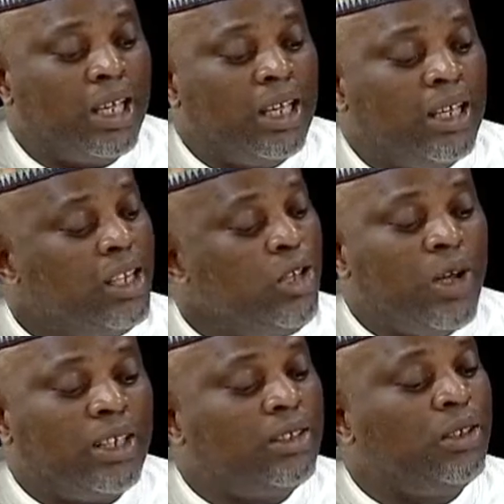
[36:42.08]
The
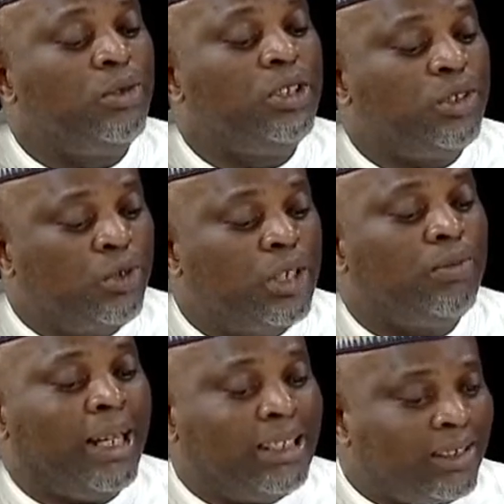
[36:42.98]
U.S. still restrict
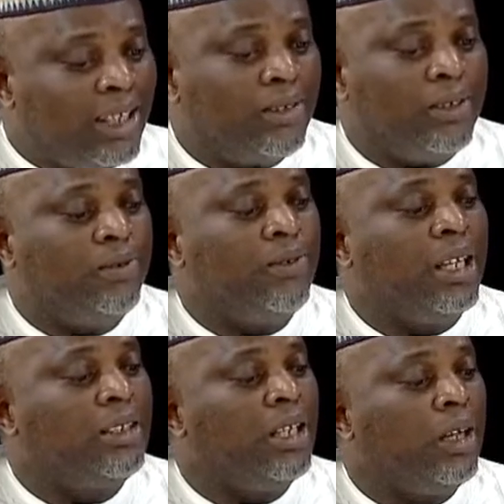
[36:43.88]
by tariff
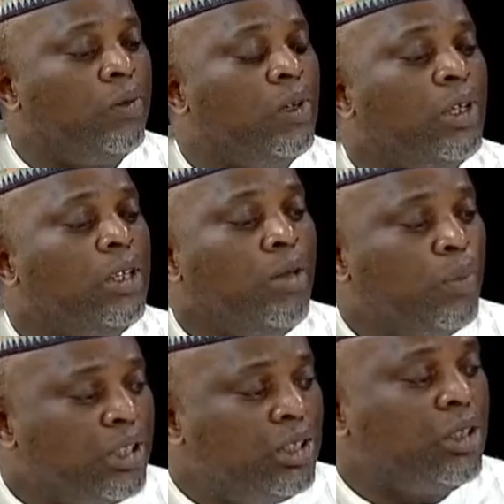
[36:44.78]
right now
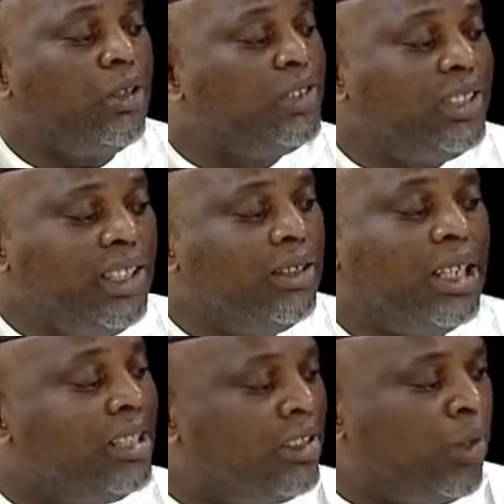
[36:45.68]
importation of steel,
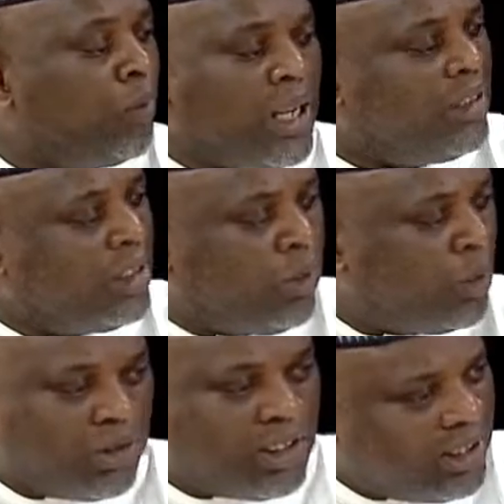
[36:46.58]
and there's some places they don't
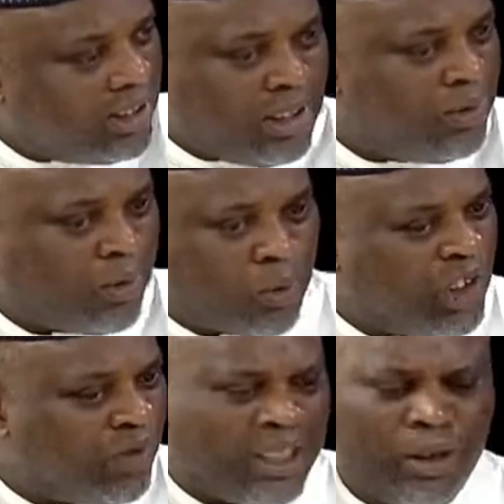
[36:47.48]
want to see steel from
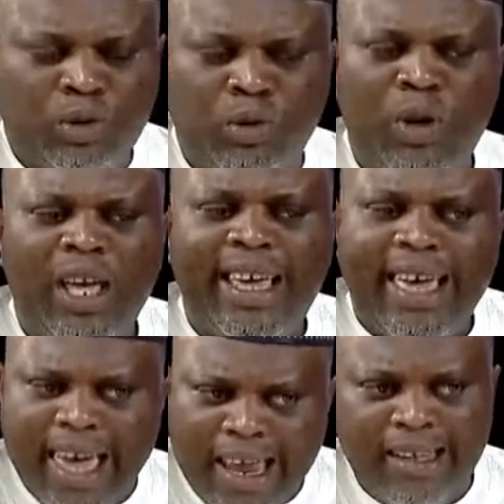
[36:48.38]
those places. They will do
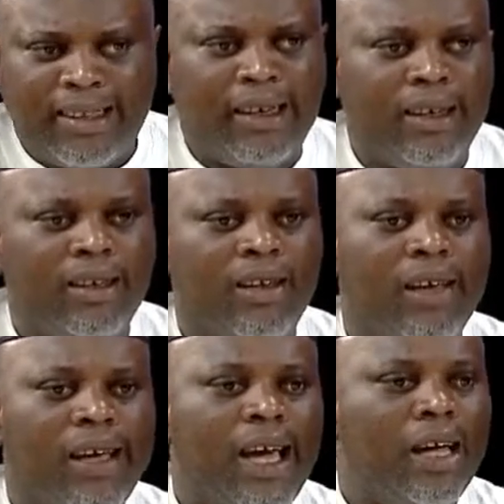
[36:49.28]
anything.
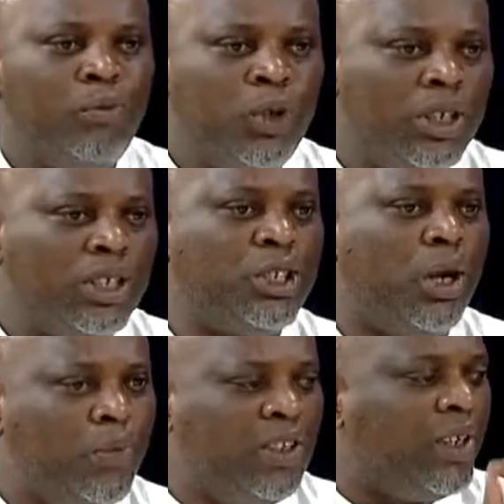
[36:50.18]
Donald
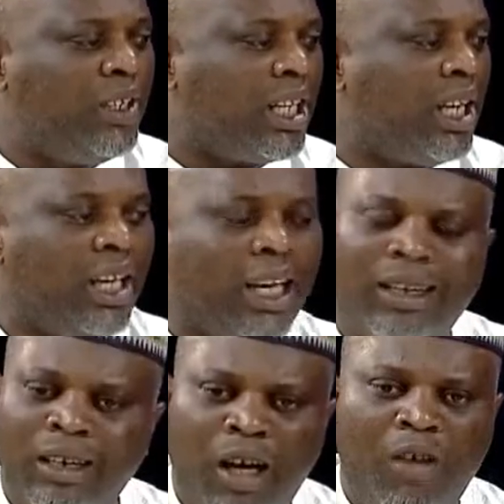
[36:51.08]
Trump is very clear.
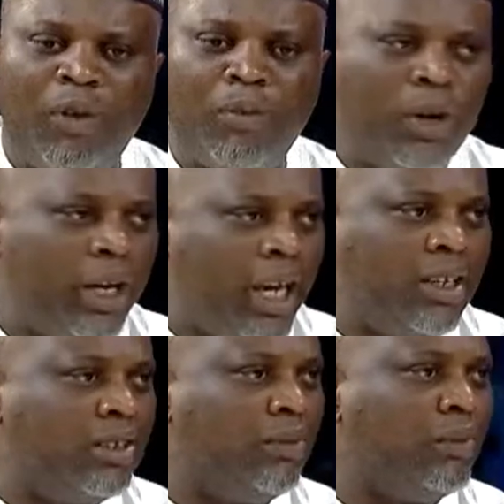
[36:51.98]
Love him or hate him.